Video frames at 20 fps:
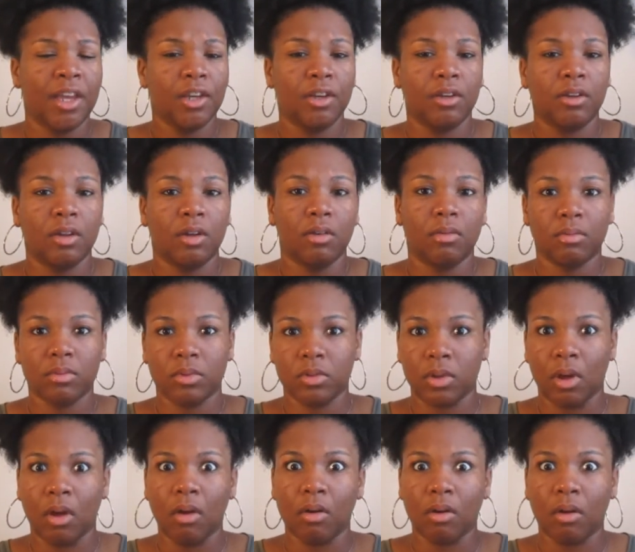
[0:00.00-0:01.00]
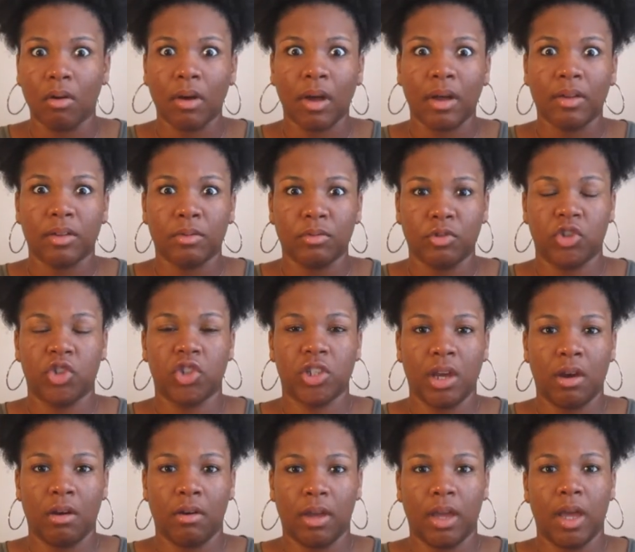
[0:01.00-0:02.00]
you know, don't go out there with your
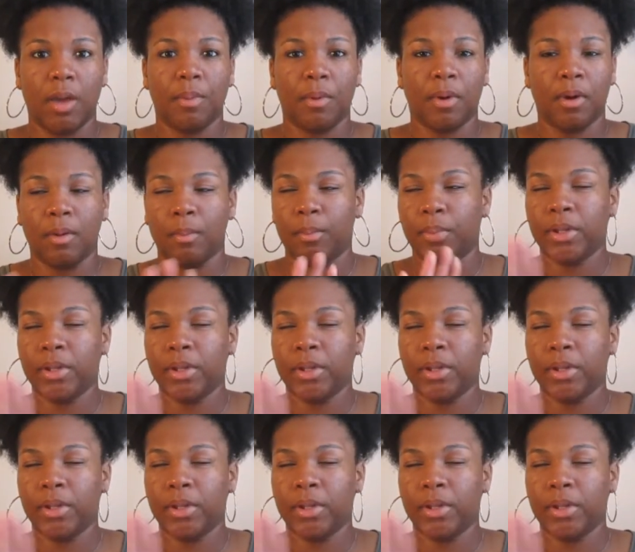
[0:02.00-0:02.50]
shower cap on.